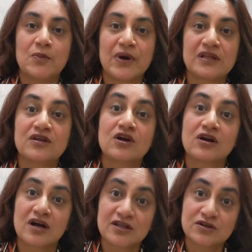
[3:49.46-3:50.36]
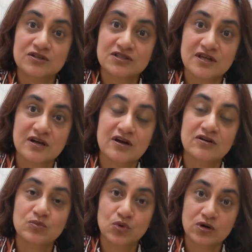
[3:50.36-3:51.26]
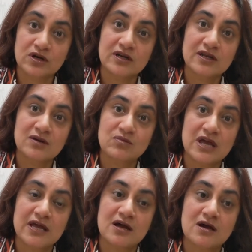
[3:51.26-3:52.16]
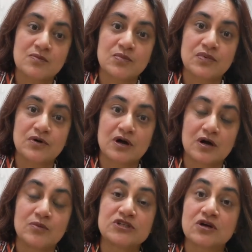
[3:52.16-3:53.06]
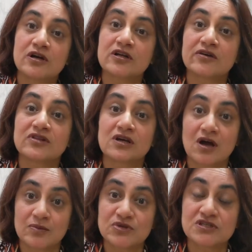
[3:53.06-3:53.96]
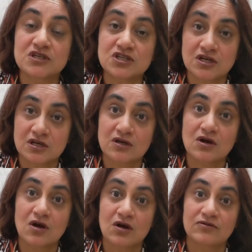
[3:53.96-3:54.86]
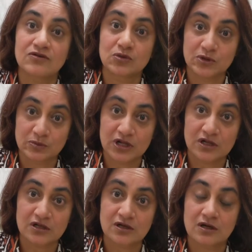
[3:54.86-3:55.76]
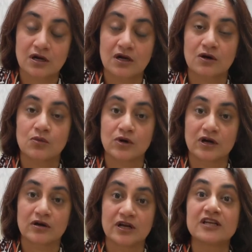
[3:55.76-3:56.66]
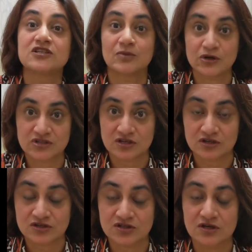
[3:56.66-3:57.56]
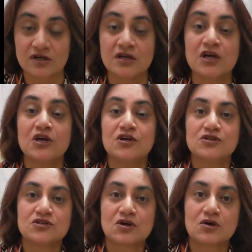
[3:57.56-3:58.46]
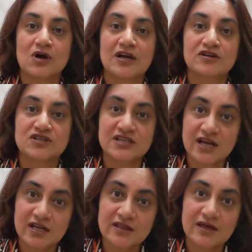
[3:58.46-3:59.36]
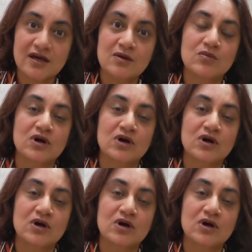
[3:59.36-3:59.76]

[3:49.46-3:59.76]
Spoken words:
but there are others that are important and make up a majority of the composition of human milk where HMOs are concerned. So understanding them,